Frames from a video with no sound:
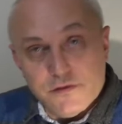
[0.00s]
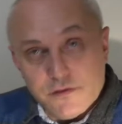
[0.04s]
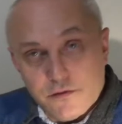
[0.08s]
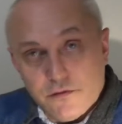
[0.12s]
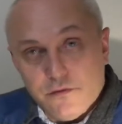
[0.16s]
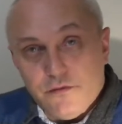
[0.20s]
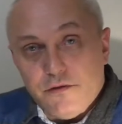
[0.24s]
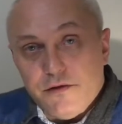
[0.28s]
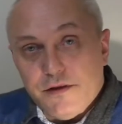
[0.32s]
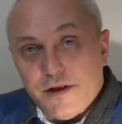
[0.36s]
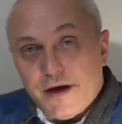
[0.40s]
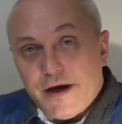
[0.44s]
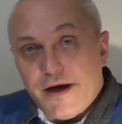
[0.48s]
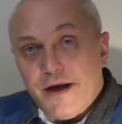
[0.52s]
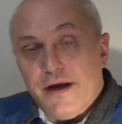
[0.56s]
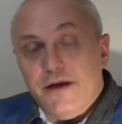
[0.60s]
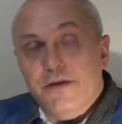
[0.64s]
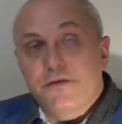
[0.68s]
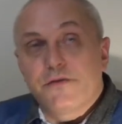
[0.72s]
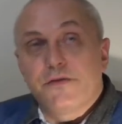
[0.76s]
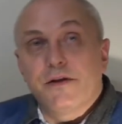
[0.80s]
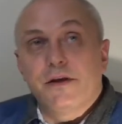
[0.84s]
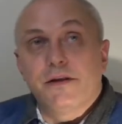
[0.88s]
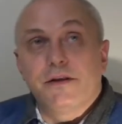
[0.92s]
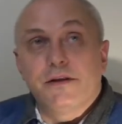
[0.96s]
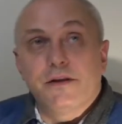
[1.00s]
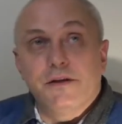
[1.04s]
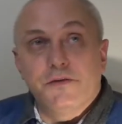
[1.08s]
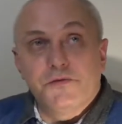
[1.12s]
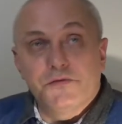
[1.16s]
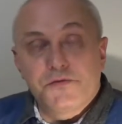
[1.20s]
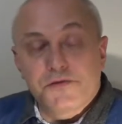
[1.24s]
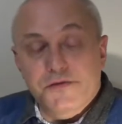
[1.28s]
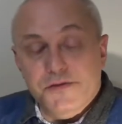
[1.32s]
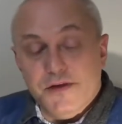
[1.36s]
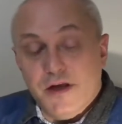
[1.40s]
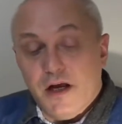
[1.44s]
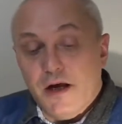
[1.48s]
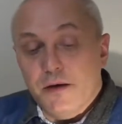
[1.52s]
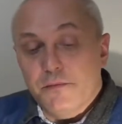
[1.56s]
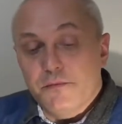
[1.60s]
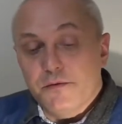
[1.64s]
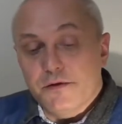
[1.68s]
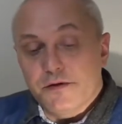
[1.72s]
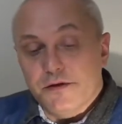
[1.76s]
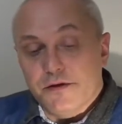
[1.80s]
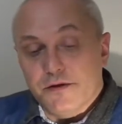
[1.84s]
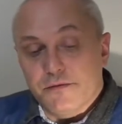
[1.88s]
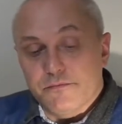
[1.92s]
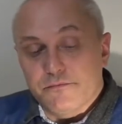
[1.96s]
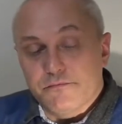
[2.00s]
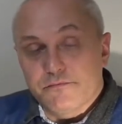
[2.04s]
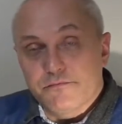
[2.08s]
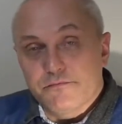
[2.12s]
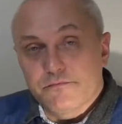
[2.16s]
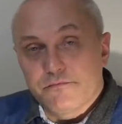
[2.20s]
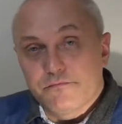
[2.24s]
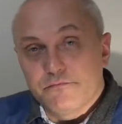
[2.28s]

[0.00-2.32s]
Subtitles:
look like that if somebody,